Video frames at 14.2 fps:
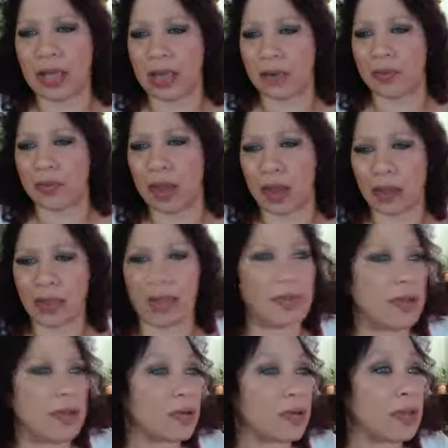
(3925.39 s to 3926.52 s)
and
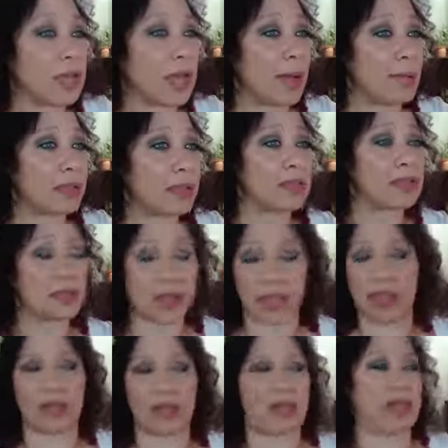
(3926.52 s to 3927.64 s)
let me know in the comments.
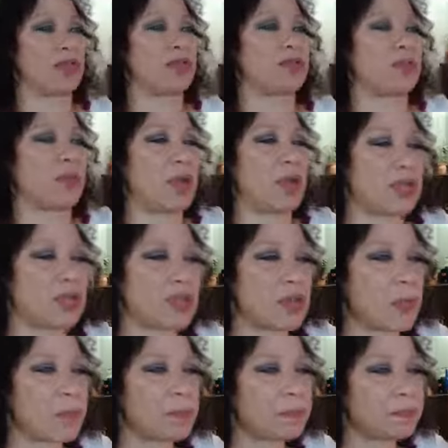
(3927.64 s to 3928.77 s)
And thank you so
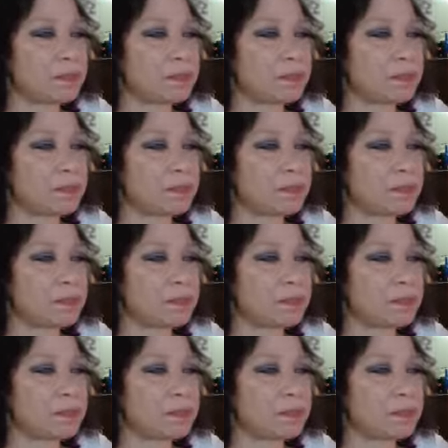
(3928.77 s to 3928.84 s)
much.